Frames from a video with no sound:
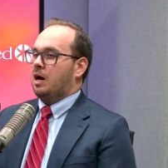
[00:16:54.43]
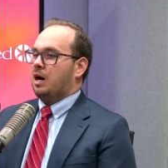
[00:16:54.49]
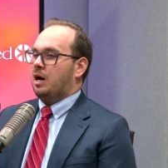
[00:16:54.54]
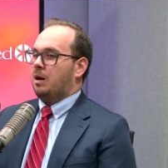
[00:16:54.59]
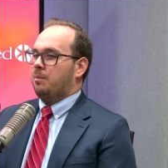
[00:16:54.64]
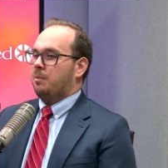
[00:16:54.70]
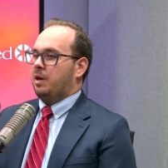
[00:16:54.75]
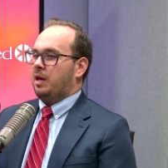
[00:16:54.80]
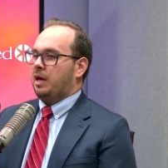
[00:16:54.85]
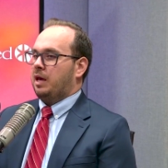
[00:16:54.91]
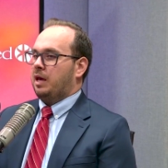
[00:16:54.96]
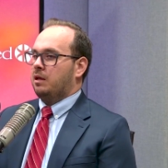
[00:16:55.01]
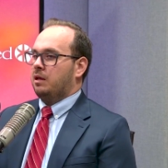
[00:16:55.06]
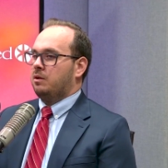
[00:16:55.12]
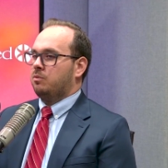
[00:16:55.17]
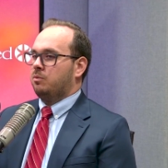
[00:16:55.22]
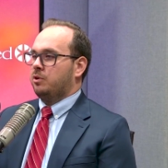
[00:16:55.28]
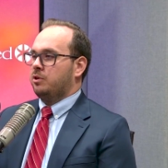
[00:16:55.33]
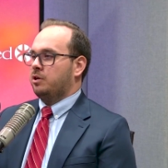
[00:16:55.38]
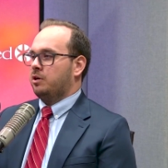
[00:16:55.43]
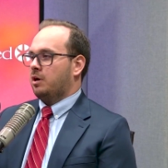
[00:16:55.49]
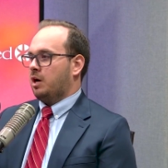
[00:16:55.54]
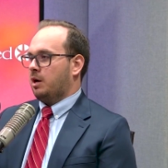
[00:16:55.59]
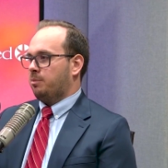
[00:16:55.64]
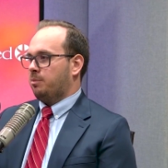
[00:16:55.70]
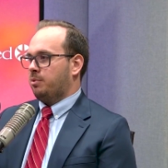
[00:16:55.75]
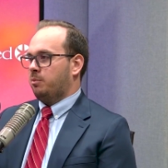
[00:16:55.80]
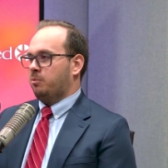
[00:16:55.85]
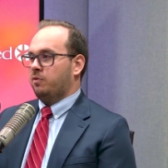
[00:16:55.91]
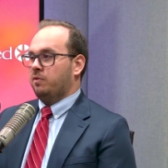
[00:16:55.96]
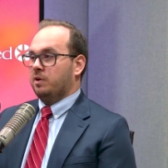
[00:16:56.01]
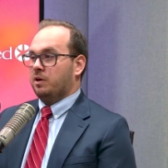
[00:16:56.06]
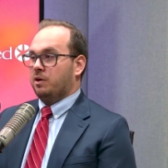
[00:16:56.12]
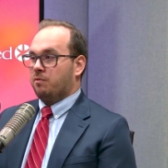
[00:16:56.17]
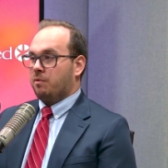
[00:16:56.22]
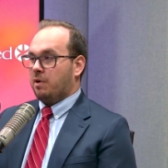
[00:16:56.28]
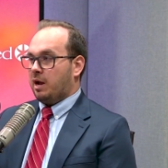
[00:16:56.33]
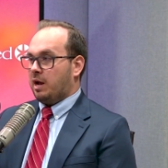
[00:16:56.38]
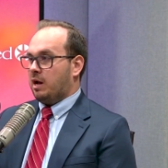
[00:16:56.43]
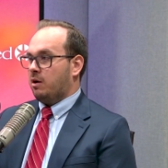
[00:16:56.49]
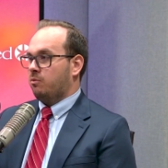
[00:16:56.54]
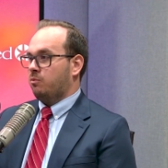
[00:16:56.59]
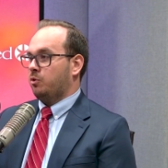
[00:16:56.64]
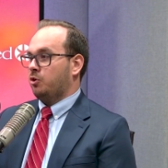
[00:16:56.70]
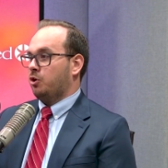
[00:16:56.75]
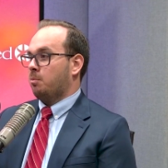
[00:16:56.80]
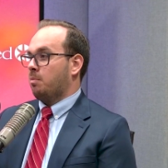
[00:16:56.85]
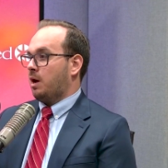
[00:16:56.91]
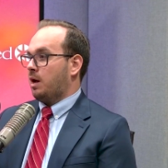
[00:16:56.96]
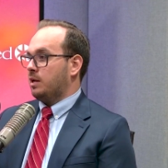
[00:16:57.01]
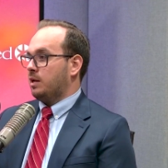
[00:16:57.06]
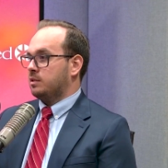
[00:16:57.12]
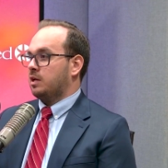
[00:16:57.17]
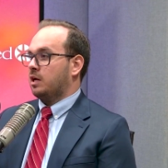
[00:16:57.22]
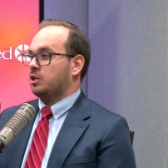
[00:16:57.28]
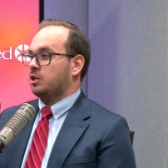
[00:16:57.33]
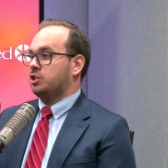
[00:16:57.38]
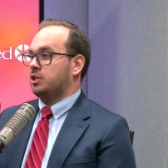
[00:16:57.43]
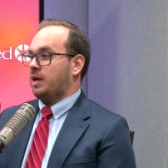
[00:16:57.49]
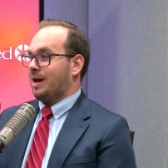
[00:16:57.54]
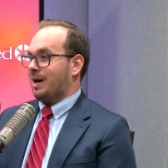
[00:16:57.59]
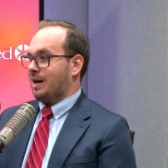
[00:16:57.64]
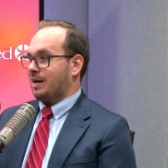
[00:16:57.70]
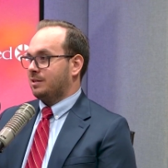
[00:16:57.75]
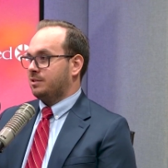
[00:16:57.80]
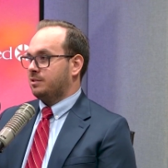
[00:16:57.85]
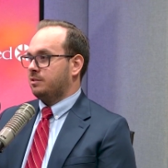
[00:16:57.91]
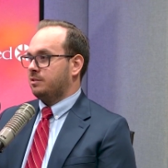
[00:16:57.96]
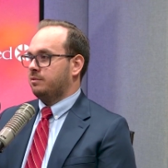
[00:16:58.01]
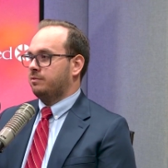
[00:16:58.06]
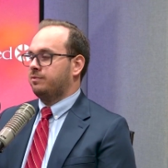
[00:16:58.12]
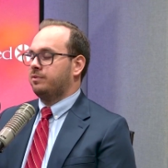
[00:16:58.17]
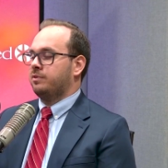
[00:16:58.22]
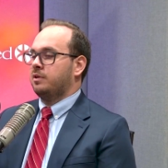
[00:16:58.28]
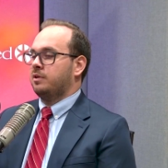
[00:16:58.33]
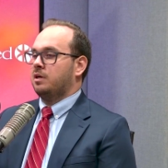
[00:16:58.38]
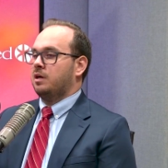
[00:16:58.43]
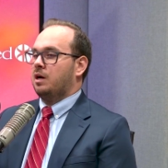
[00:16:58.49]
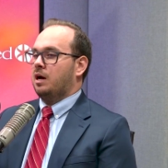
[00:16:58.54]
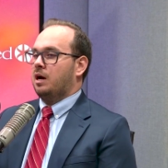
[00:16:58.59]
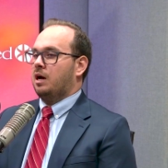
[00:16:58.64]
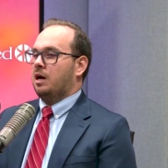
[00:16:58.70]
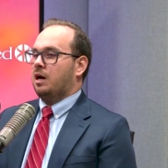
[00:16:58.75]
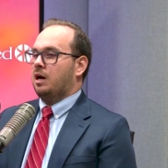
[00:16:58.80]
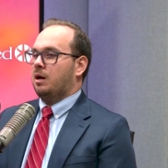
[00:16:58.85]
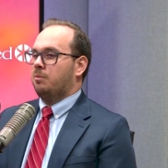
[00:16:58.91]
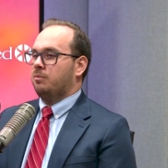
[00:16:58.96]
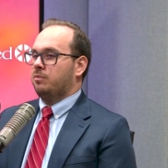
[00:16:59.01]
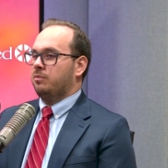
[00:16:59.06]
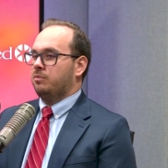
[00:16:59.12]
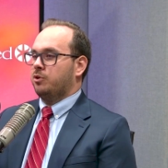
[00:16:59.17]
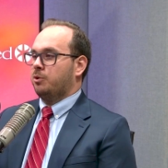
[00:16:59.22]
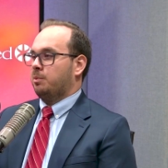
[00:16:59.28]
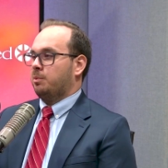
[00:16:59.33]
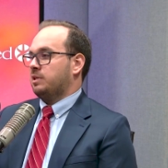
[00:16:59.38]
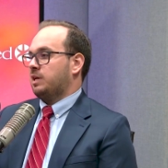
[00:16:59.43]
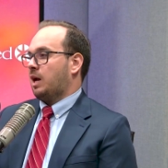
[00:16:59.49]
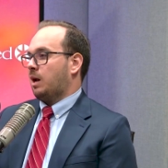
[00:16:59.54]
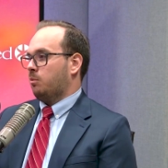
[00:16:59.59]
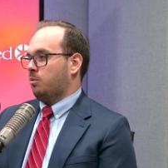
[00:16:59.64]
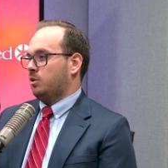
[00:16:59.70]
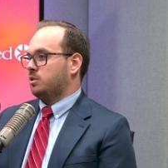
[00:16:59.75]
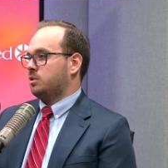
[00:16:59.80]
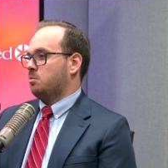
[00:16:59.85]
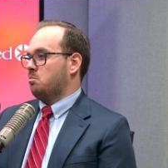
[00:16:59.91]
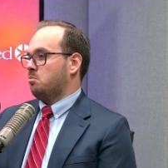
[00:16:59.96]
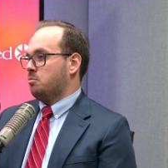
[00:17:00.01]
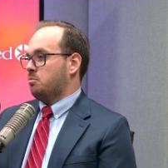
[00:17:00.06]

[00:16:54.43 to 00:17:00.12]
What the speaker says: And when you're up and moving around, when your body's actually active, your metabolism